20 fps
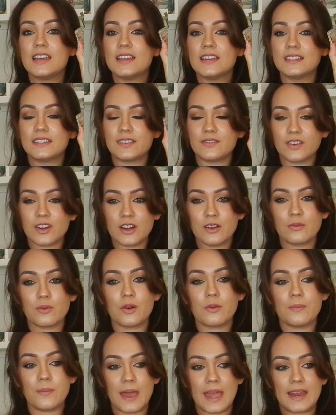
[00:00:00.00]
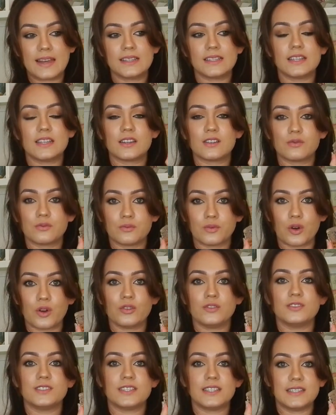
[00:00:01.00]
It's a very romantic,
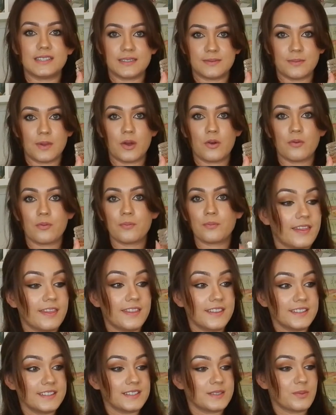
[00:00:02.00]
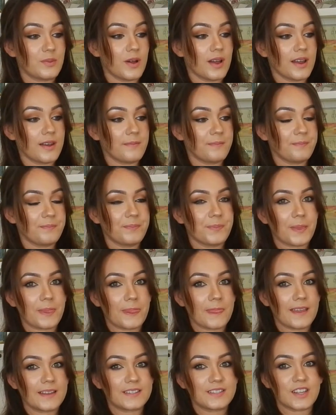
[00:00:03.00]
rosy smell. This one,
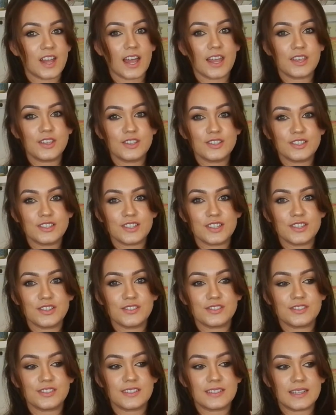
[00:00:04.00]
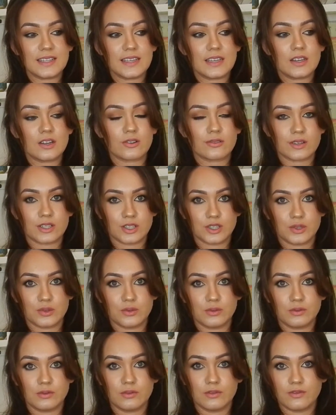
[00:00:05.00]
so I used to use the
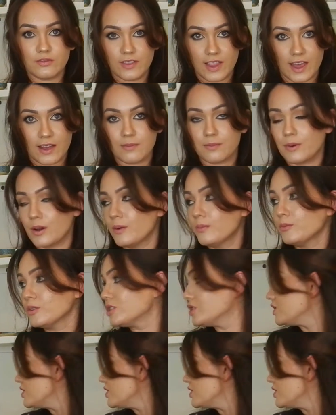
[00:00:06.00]
original Flowerbomb, which